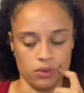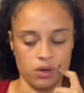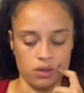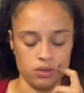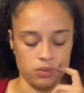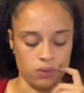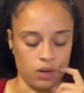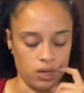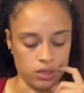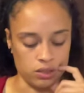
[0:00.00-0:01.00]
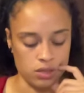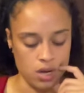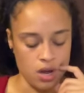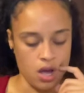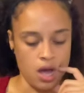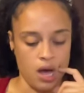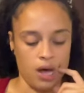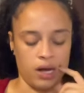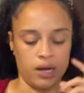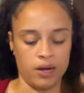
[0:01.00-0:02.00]
look at all these wands.
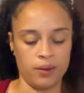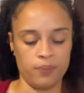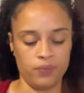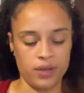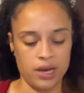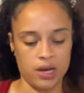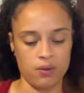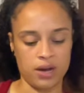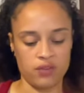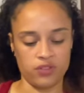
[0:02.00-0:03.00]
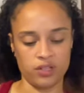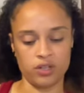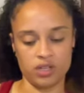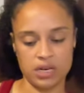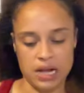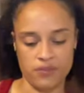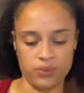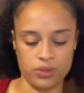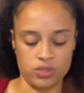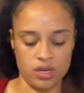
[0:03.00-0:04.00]
Um, now, I feel like you're going to have to
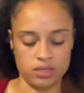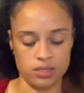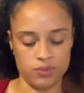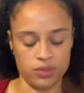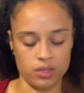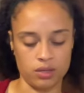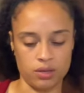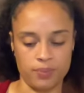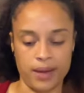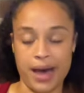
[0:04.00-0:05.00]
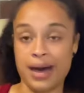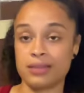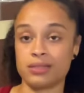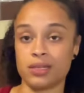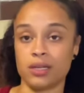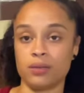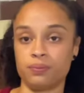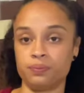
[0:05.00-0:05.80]
address something though, Pase.